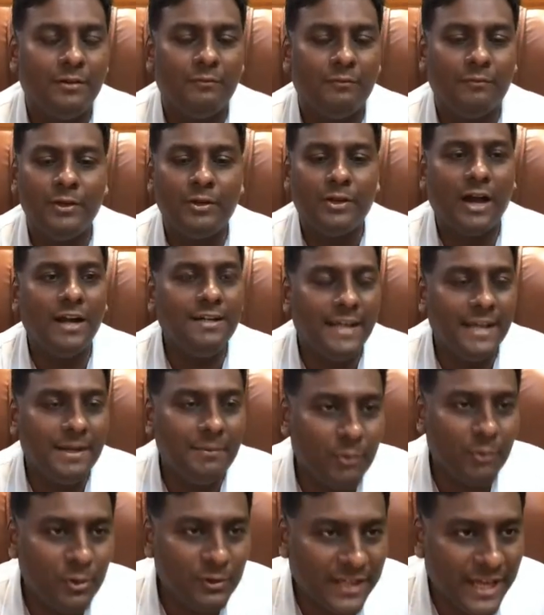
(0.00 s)
You can't take
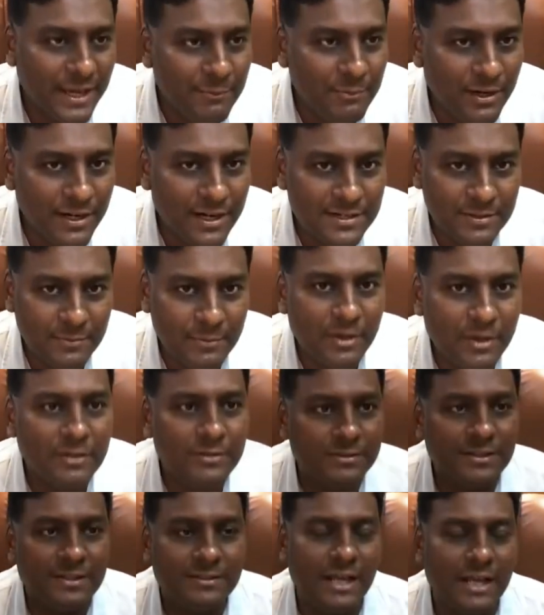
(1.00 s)
more time to understand,
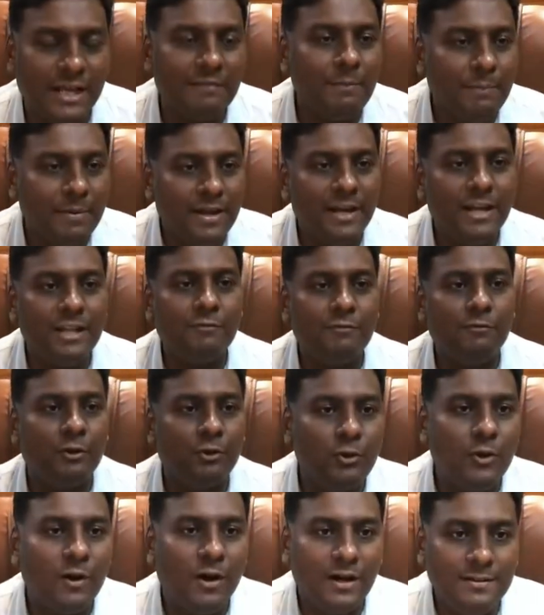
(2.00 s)
because the survey period is for
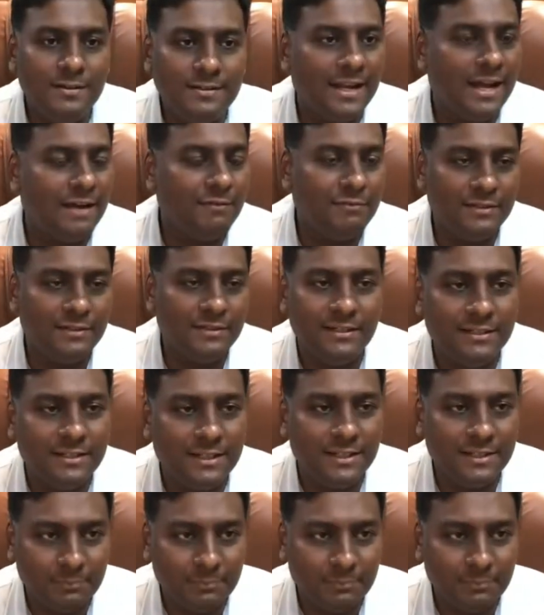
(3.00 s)
2 hours, and after that,